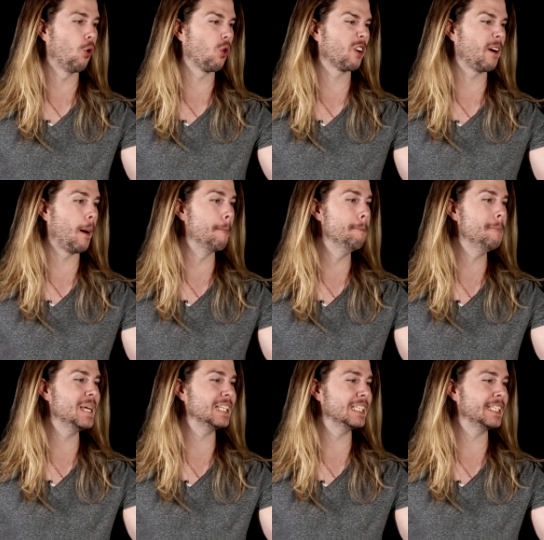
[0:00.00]
or a
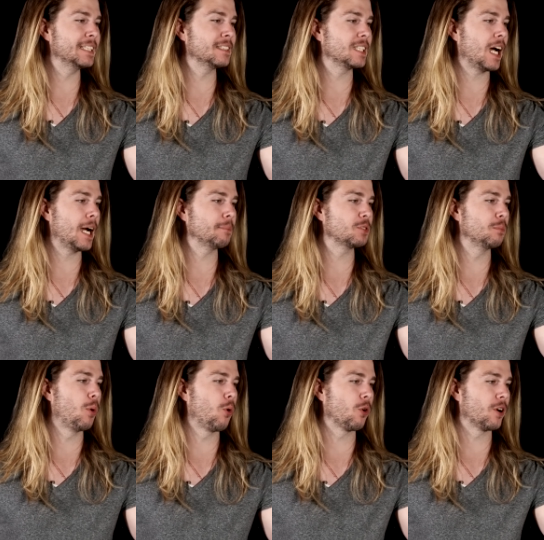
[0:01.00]
million times
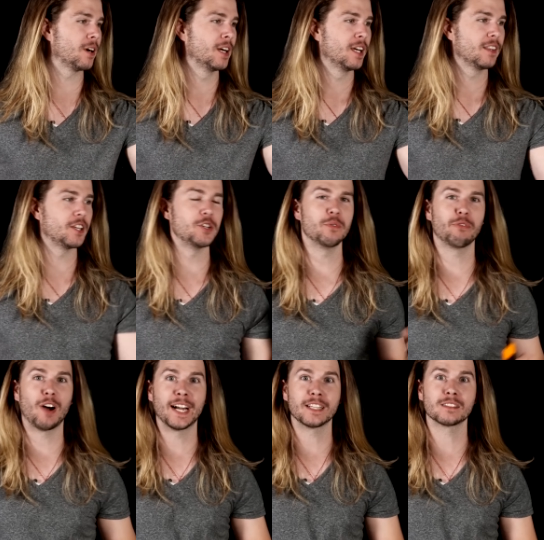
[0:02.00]
more than you'd
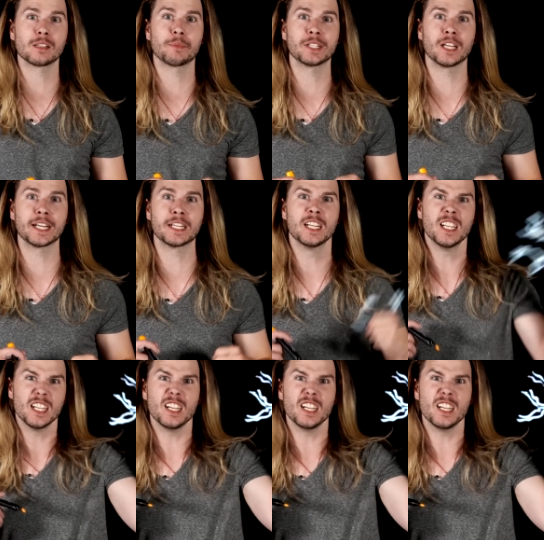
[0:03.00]
find in something like